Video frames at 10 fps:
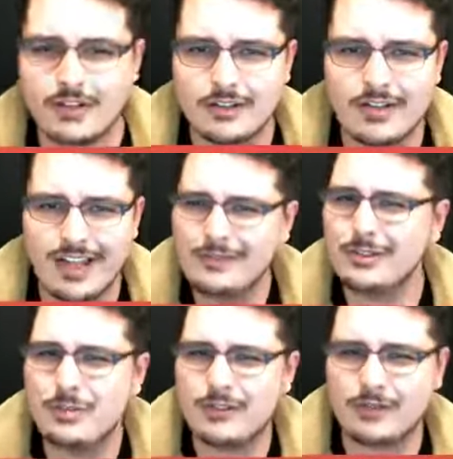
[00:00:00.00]
have a little
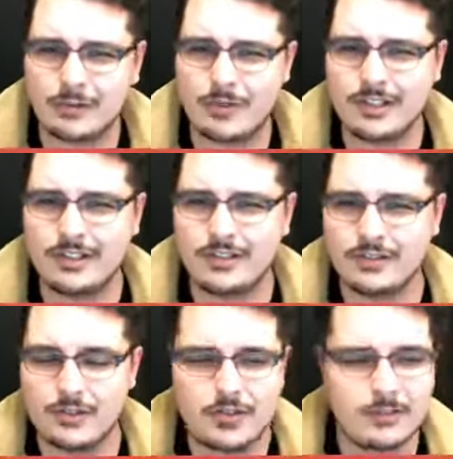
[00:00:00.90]
bit of fun with it,
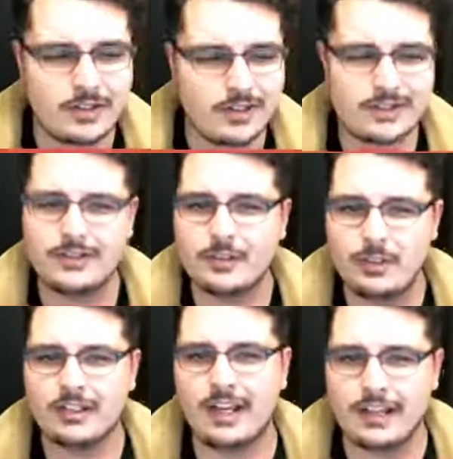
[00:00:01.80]
do something that's a little bit
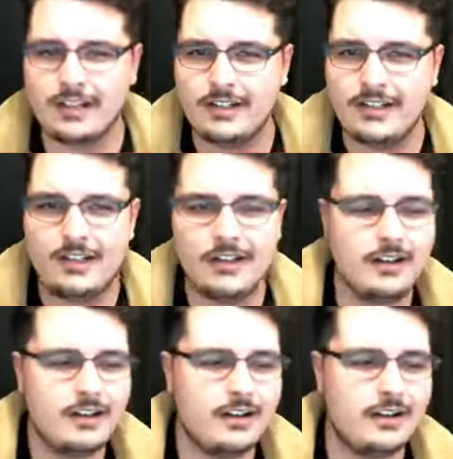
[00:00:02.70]
light,
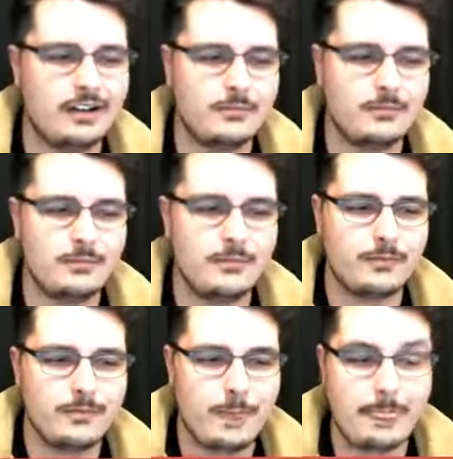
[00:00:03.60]

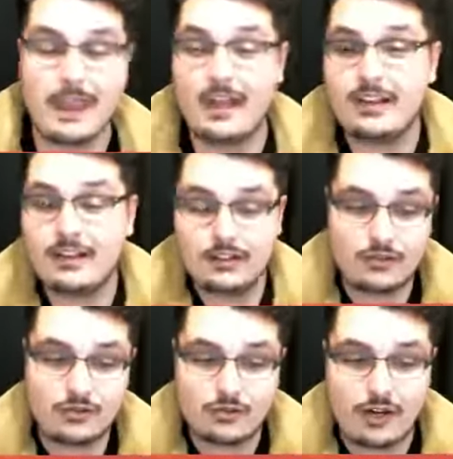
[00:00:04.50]
and
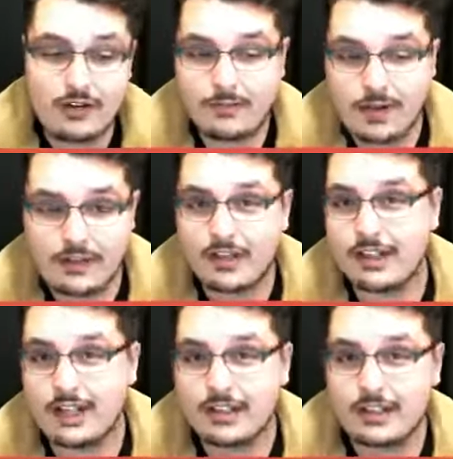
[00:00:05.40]
try to find the
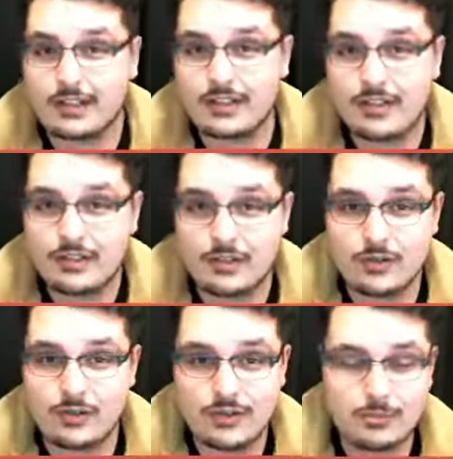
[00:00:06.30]
connecting
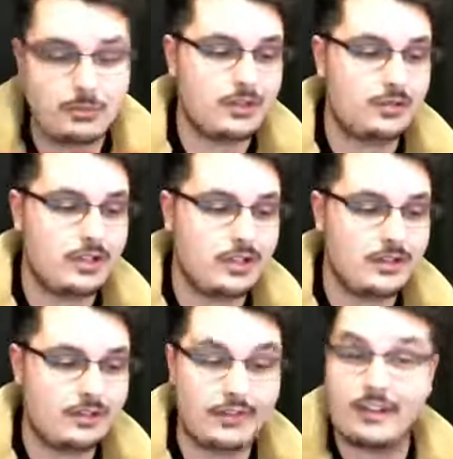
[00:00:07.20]
tissues
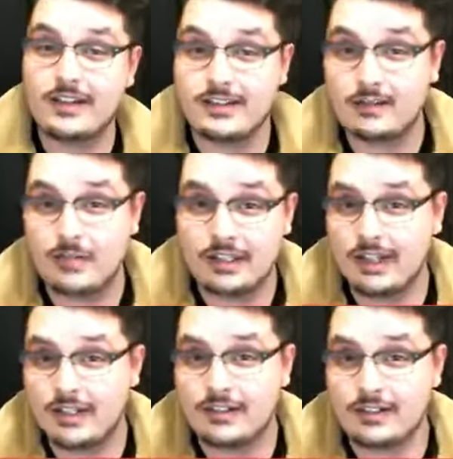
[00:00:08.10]
between the things that we
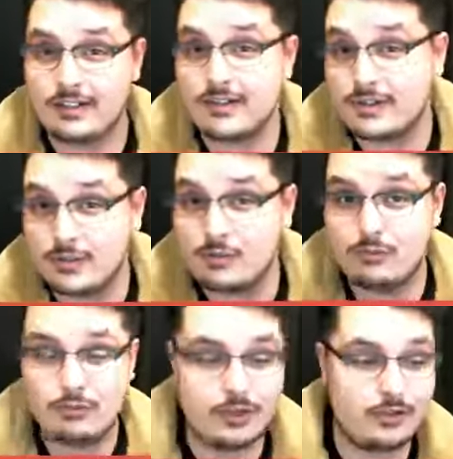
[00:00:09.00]
like to
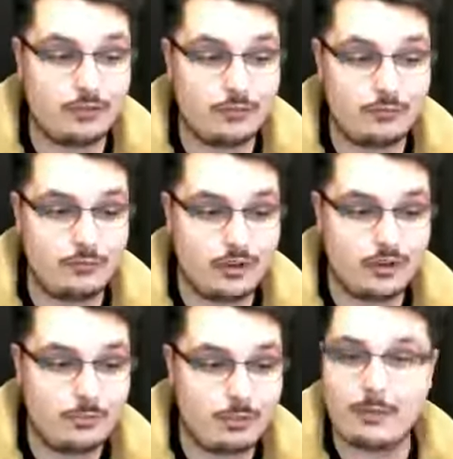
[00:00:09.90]
consume, you know,
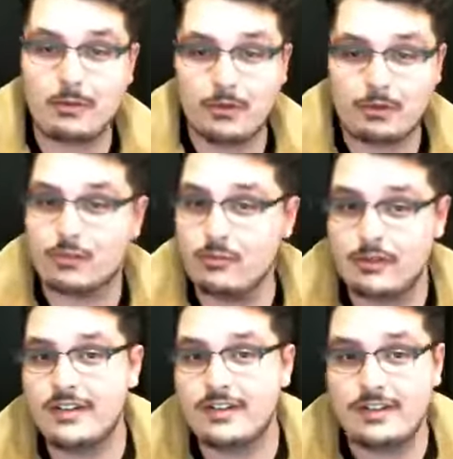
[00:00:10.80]
with pop culture,
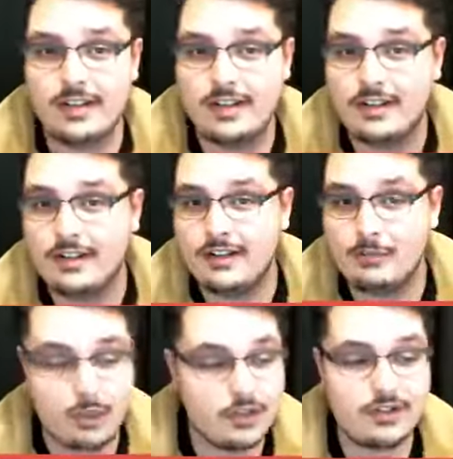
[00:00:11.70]
movies,
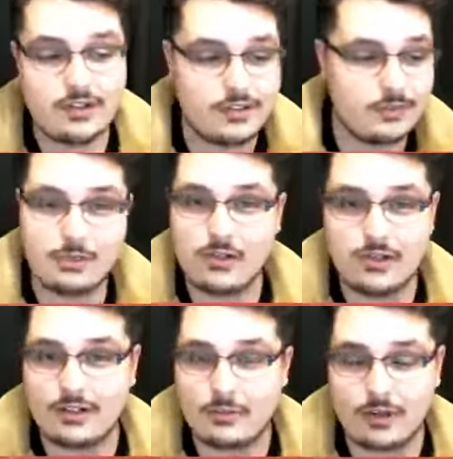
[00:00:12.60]
books,
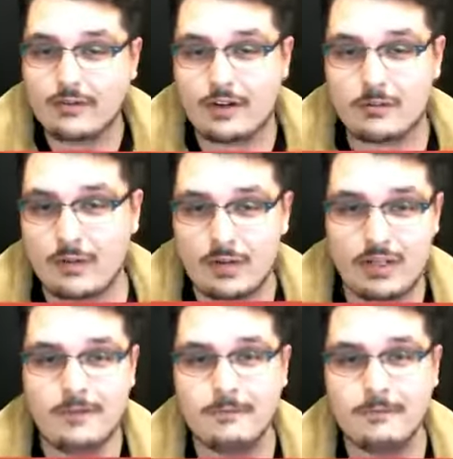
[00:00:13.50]
music, whatever it may be,